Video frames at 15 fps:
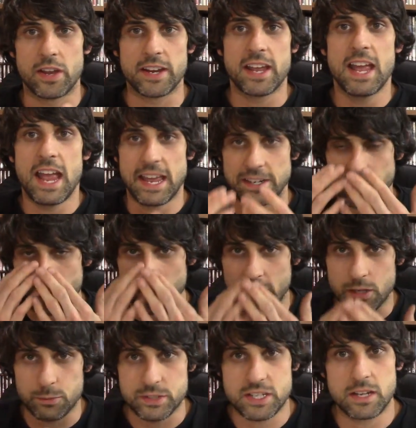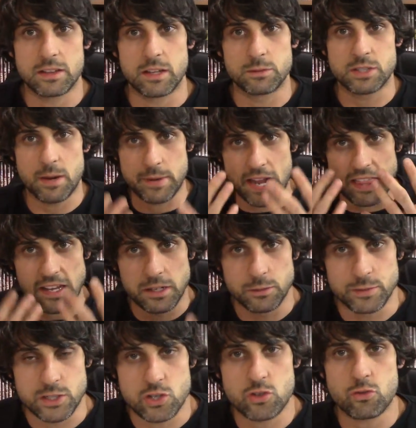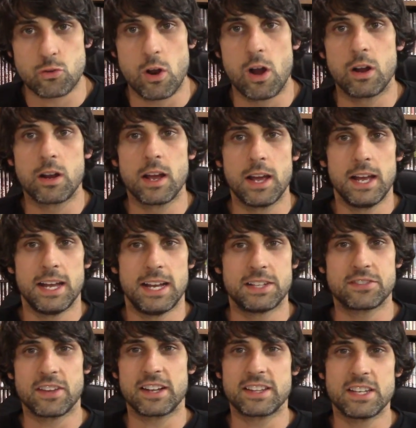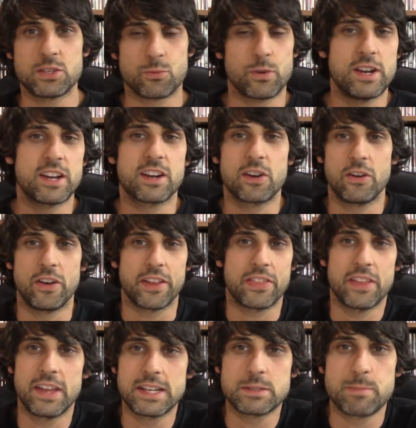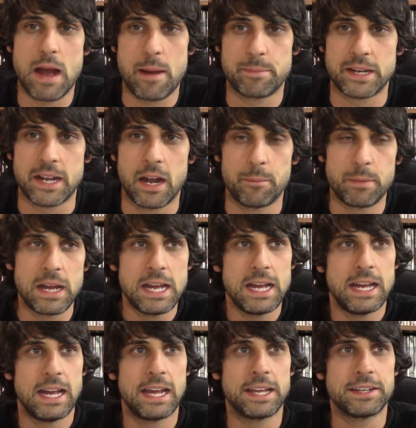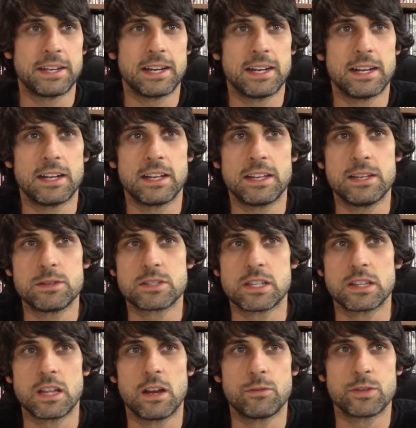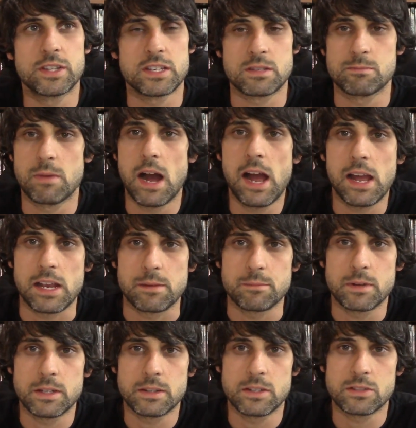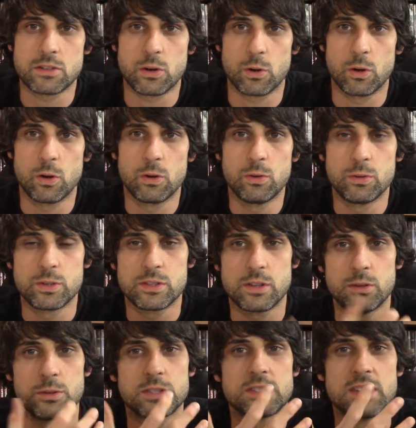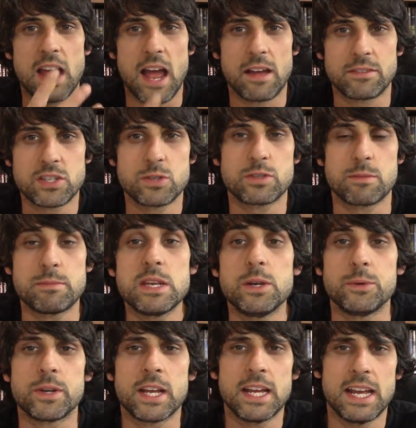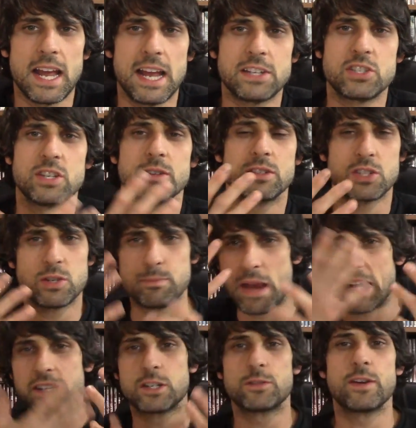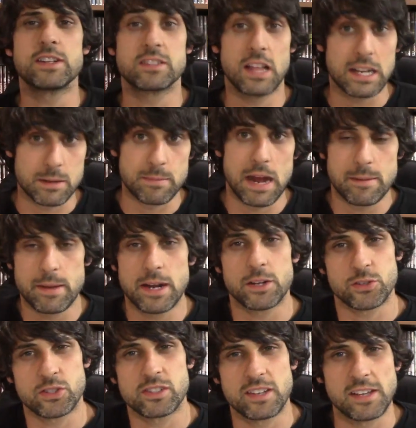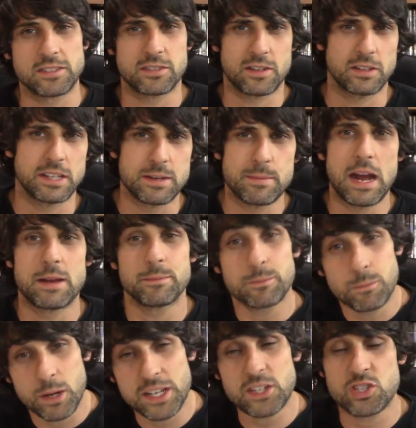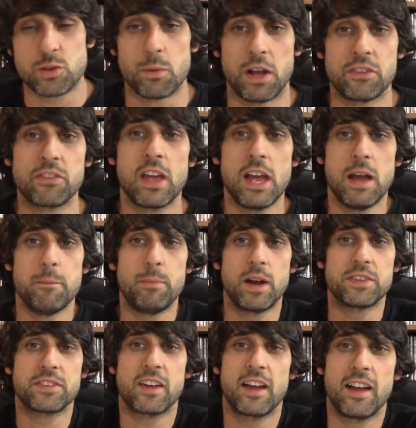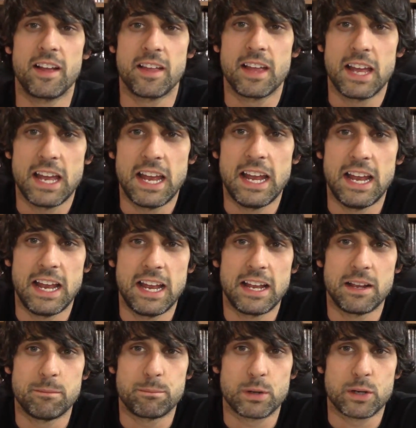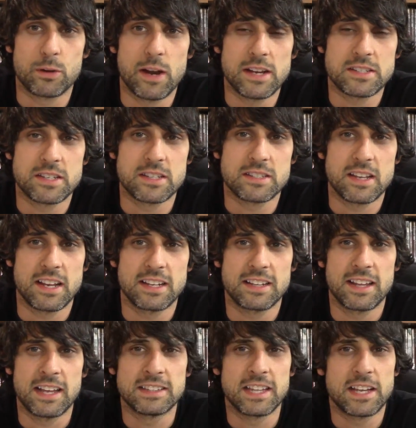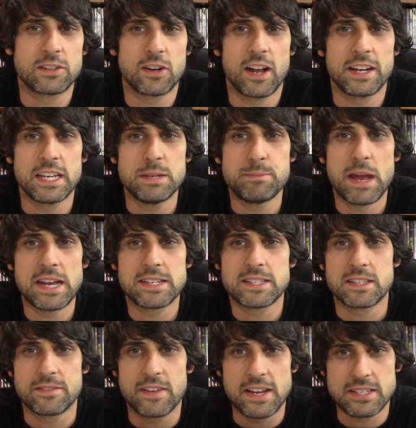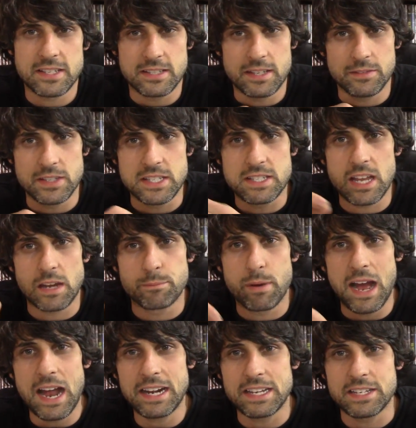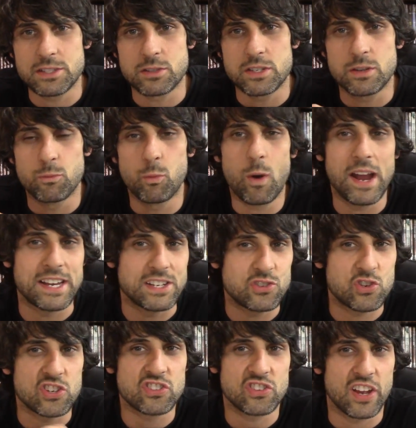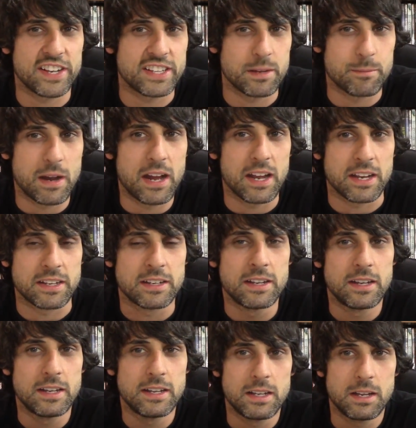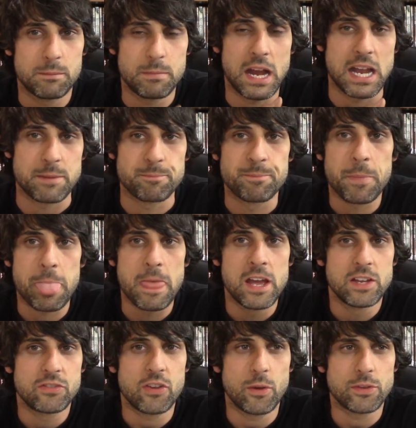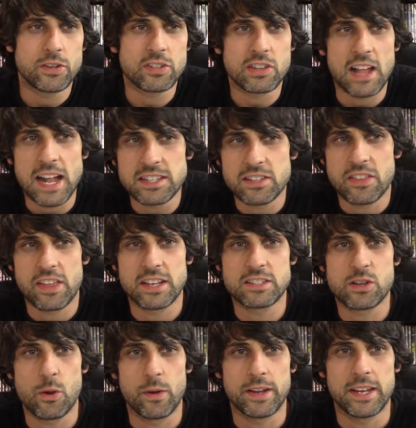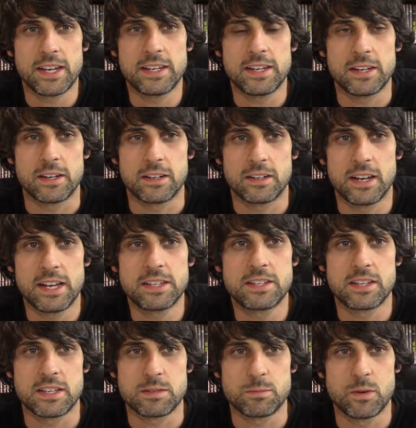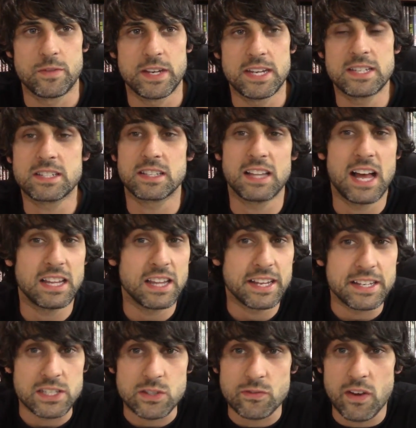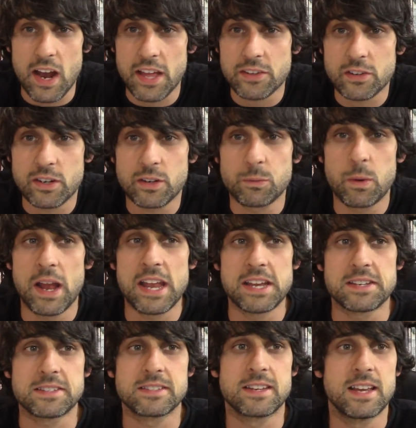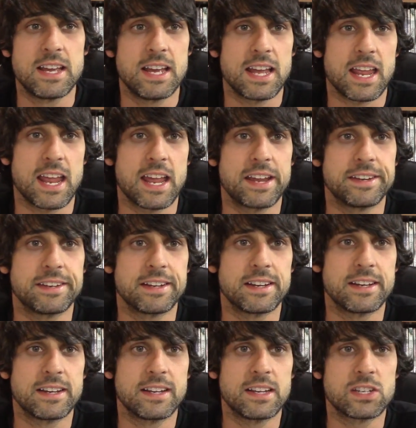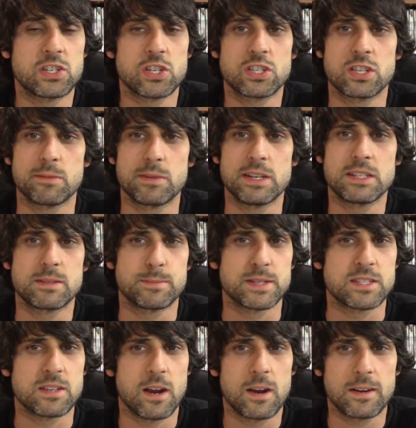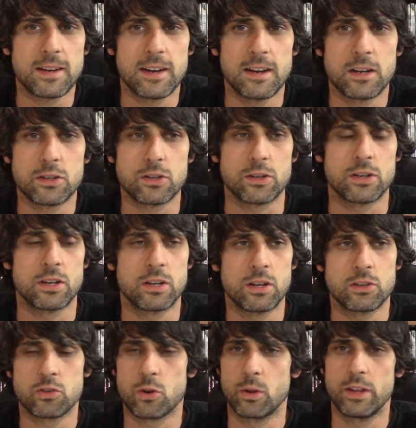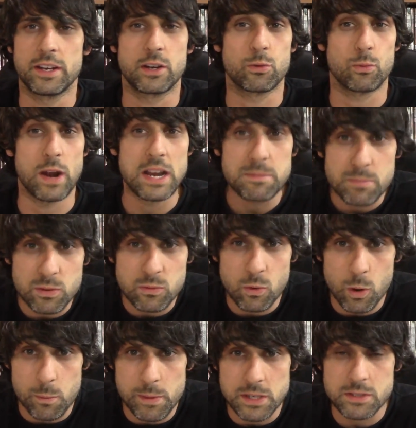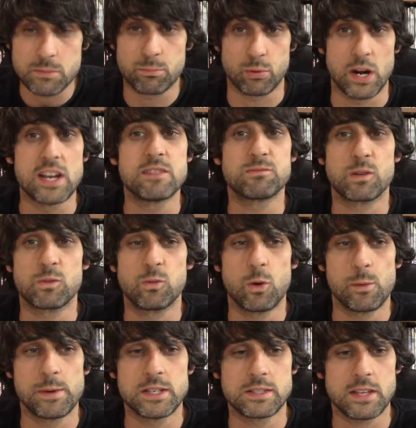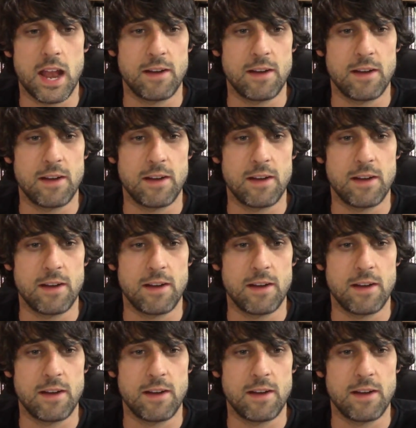Like, and earlier it was that was coming out of the elephant's trunk. It's like these reoccurring things popping up, and uh, he was in love with this mime, this girl who is who is deaf. She was a mute, and she she painted her face like a mime. I don't know if she's necessarily a mime. Well, I guess she was, but uh, and, and progresses, and, and later on he paints the faces of these dead bodies white, just like the mime. Mime. So there's lots of things going in here into this movie. He's a lot like his father in ways, and uh, it's just a, he's a bizarre character. Truly great performance, brave performance.